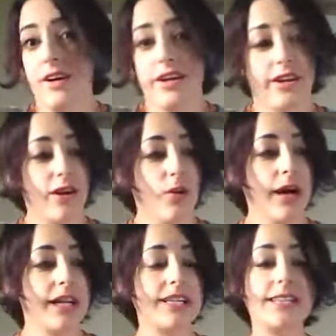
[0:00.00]
You know
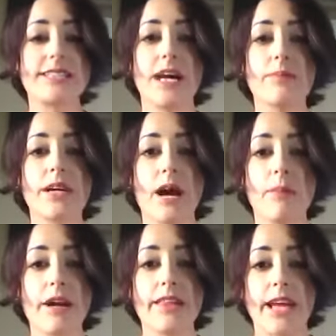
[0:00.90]
what? It's time to
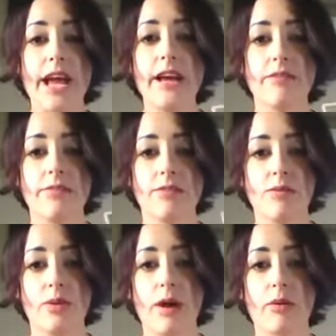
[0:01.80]
come out of the cave
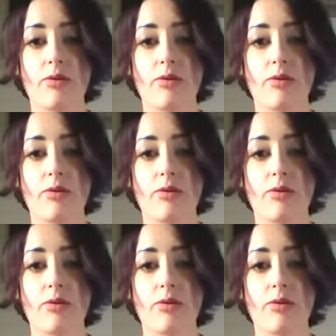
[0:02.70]
with that